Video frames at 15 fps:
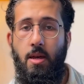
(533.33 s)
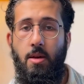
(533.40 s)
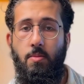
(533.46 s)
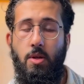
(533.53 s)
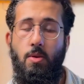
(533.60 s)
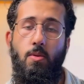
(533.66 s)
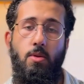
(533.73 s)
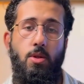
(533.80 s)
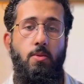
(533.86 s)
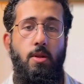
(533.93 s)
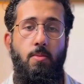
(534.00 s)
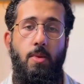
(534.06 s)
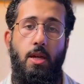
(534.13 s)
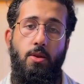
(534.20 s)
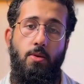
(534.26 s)
But you also want to
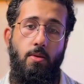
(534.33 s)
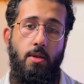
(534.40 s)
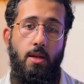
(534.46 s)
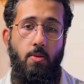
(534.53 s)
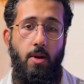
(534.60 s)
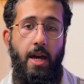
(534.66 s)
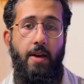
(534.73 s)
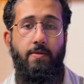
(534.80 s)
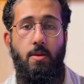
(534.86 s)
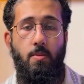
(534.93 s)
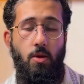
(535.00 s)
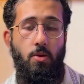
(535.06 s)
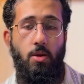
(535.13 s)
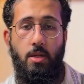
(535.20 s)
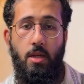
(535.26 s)
make sure that you have some
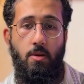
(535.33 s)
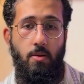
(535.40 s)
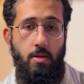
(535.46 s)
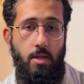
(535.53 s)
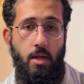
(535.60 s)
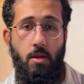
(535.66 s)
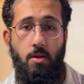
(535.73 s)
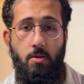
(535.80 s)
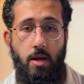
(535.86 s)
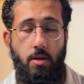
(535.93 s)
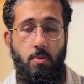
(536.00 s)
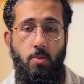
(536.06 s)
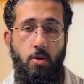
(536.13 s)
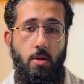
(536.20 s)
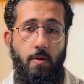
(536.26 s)
UGC content throughout the
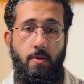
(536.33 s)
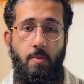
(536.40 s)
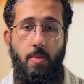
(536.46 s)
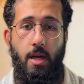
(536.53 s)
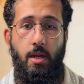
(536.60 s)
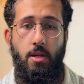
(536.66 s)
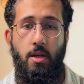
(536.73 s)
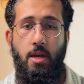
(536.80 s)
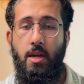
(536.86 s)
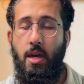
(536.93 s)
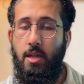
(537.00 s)
body of the page.